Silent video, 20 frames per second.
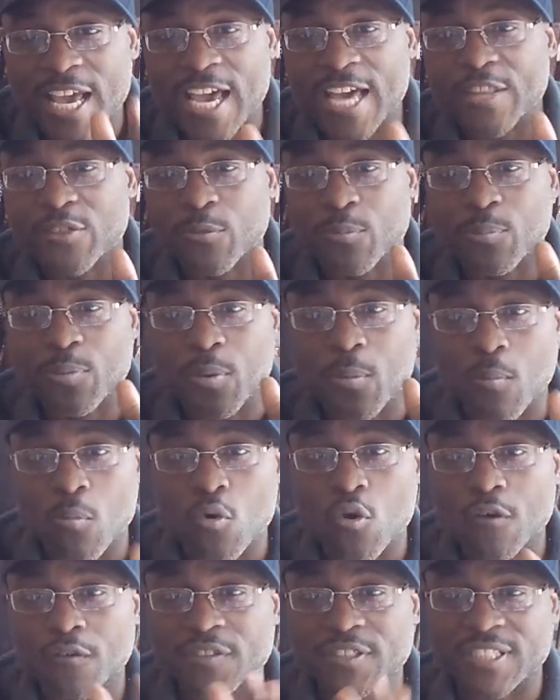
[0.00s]

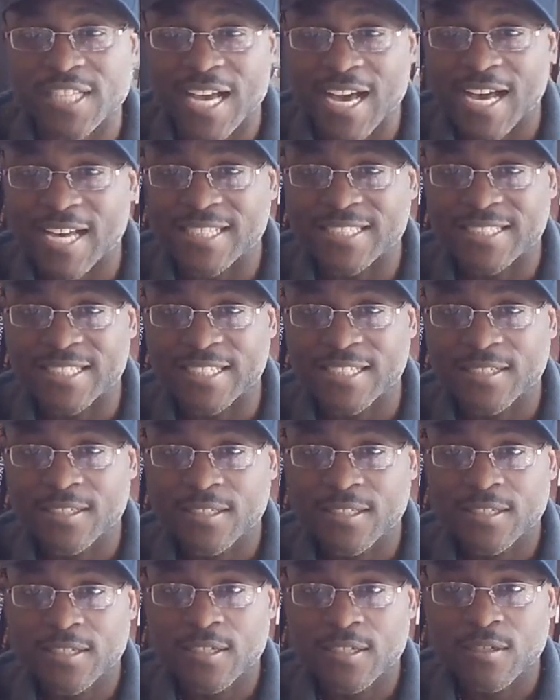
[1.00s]
anthropomorphized it,
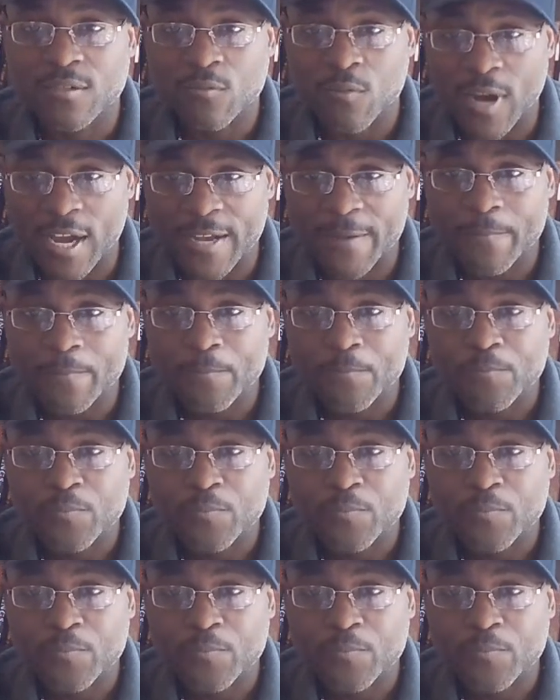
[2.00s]
right?